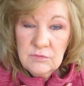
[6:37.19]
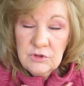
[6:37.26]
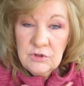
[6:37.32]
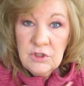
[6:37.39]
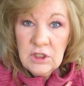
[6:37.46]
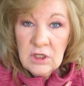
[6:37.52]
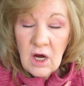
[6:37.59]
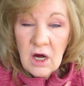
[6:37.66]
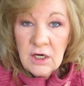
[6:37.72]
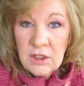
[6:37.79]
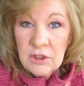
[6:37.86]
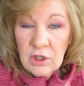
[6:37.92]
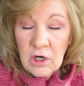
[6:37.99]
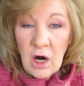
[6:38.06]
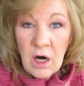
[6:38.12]
You need God
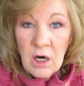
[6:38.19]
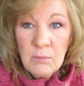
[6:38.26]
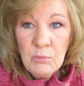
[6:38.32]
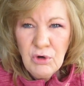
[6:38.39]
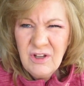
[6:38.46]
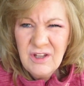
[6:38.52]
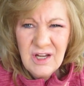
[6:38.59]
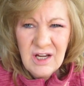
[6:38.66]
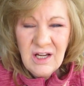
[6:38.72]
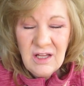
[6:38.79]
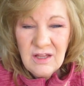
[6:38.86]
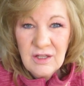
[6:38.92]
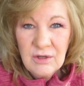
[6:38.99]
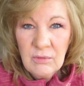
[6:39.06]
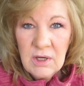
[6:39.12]
in your heart more than
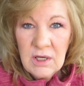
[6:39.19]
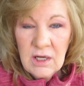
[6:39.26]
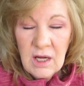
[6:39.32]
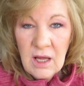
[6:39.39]
anything right